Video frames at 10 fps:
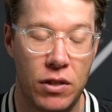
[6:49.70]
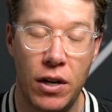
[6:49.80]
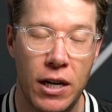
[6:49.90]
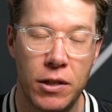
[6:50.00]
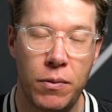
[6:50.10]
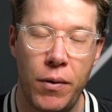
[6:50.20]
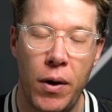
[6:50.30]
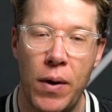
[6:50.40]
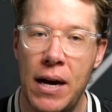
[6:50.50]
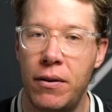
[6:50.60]
So here's what we
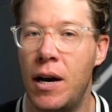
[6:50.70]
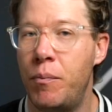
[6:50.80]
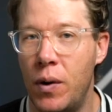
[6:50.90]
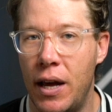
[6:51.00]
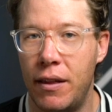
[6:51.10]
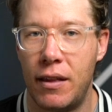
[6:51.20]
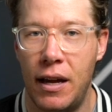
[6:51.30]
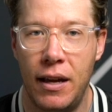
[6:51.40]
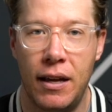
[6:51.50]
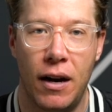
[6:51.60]
wound up with.
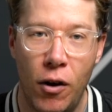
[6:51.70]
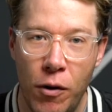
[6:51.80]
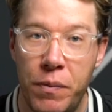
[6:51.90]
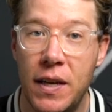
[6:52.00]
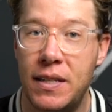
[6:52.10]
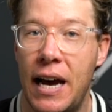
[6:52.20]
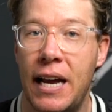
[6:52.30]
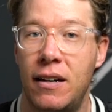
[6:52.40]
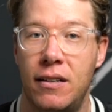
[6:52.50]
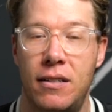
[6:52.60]
I hope this
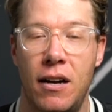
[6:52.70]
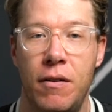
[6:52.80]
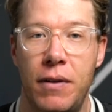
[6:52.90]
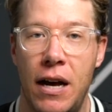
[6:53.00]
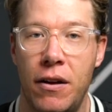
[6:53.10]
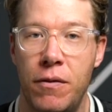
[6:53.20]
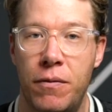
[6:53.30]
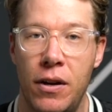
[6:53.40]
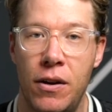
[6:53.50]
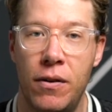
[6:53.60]
added a ton of value
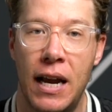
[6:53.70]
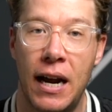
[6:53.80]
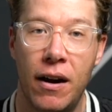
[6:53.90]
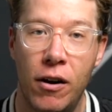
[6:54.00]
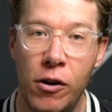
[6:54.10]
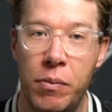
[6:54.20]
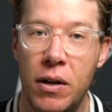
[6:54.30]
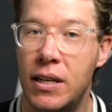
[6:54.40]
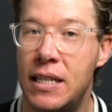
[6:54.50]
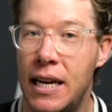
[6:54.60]
for you, and I hope you
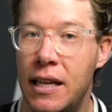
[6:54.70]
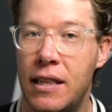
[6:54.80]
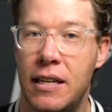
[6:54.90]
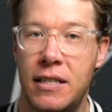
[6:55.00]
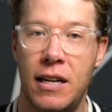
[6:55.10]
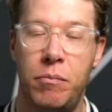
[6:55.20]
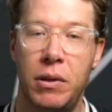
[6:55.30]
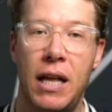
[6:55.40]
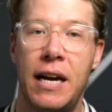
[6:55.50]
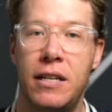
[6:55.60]
can take this and
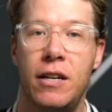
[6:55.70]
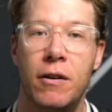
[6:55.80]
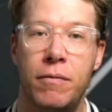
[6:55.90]
apply it to your